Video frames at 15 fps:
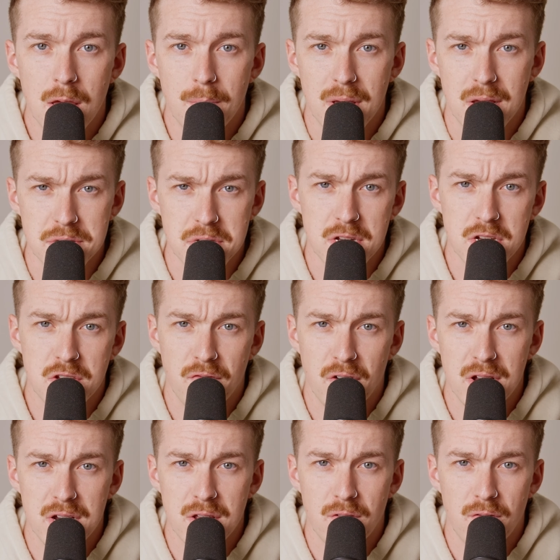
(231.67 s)
because I just
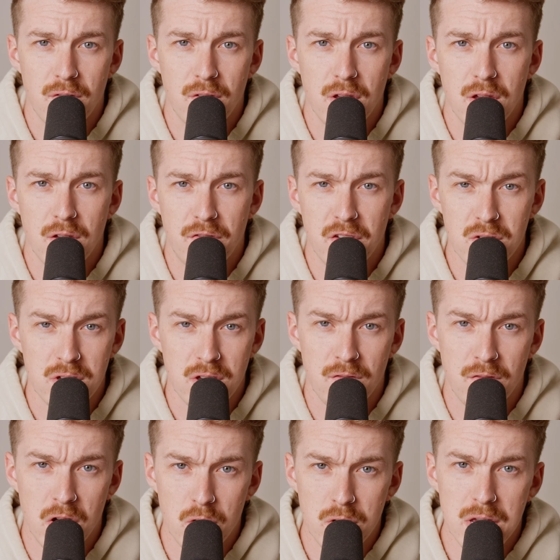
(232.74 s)
find it feeling
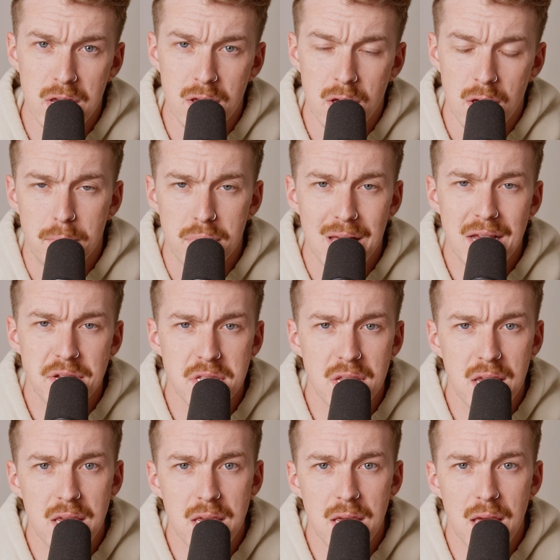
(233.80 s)
very
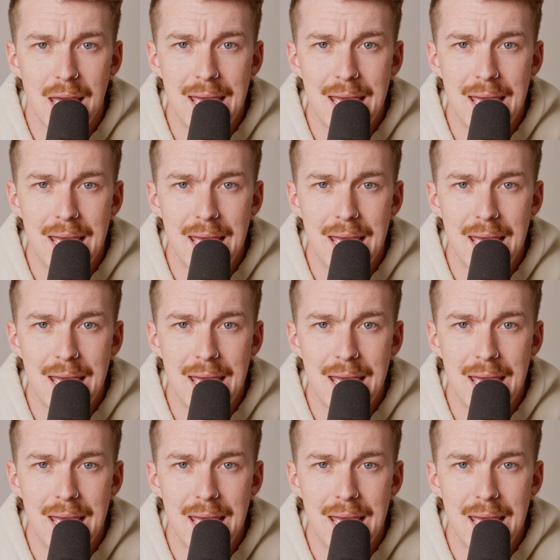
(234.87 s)
plasticky,